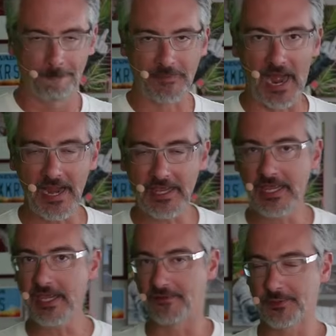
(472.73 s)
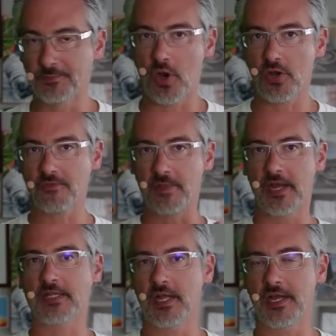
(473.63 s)
I give as part of my
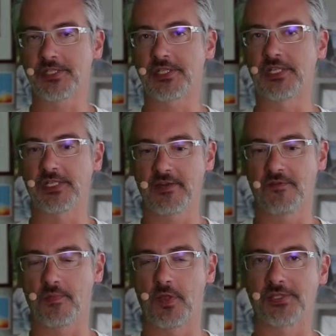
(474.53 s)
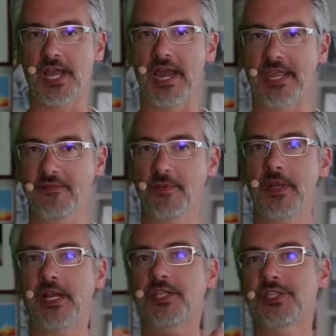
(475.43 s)
clients' deliverables, I give them
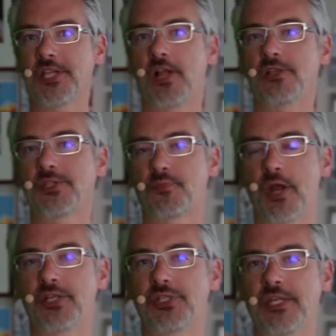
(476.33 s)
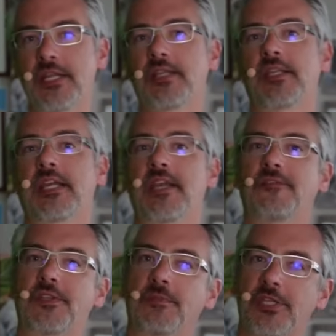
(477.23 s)
an Excel spreadsheet that
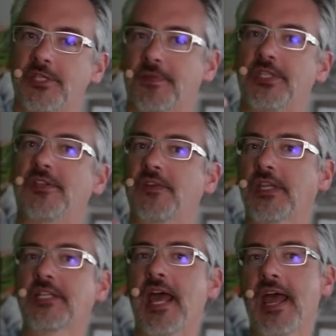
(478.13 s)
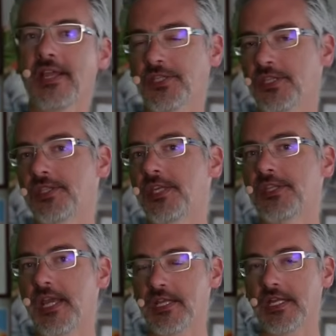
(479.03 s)
gives them the specific tasks that
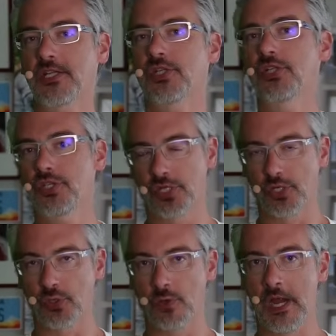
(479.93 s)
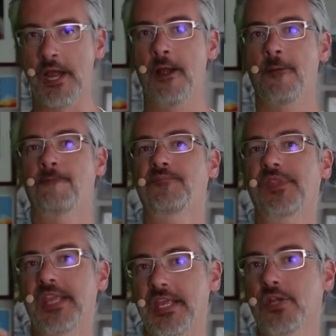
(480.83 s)
they need to do
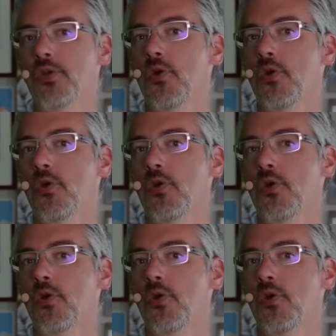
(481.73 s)
in